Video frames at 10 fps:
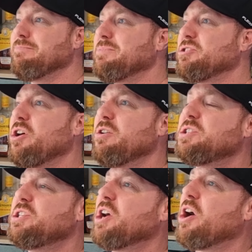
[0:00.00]

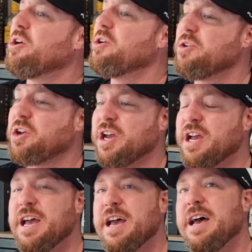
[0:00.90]
toasty oak,
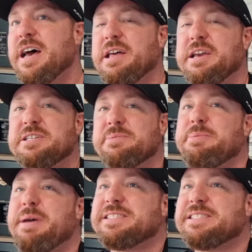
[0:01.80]
I think something about